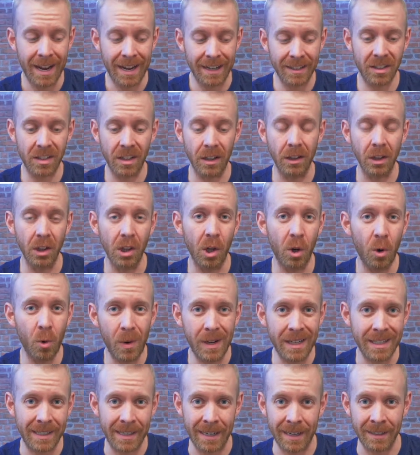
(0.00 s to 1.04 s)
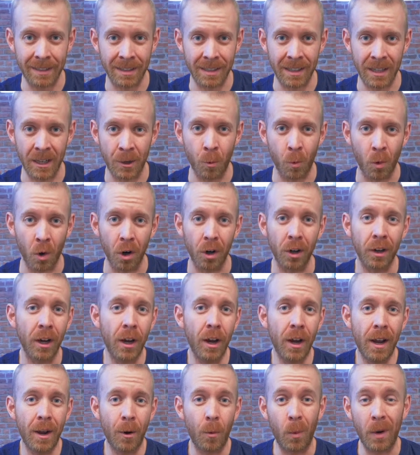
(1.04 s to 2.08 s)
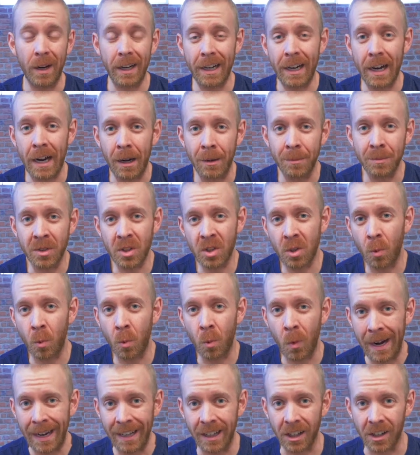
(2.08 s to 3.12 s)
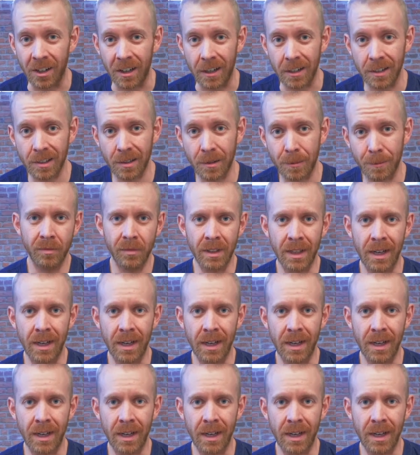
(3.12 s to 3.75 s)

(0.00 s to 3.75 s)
as the low intensity work when it comes to weight loss.